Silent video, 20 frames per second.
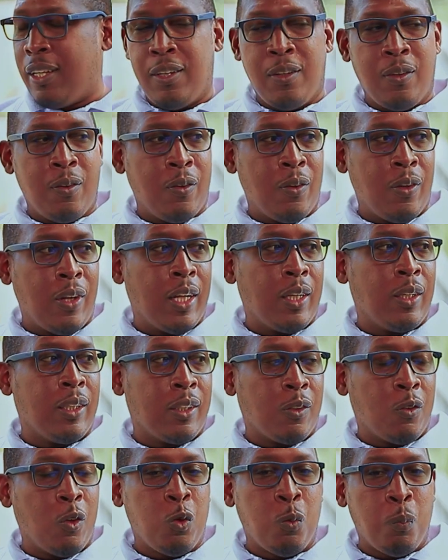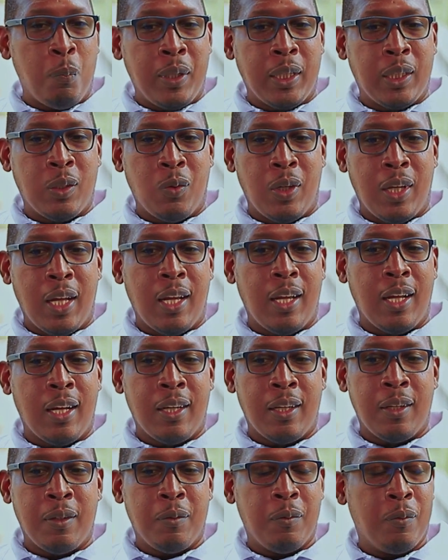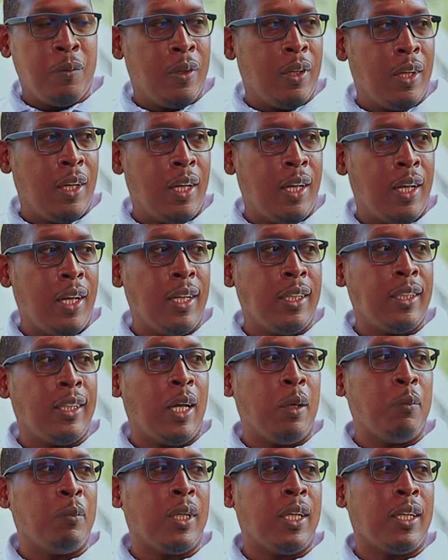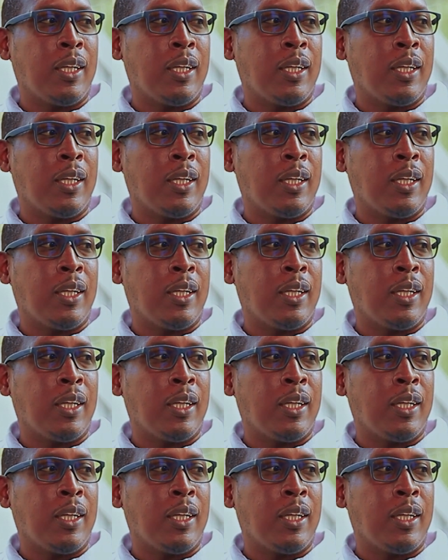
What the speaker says: that's going to mix with other enzymes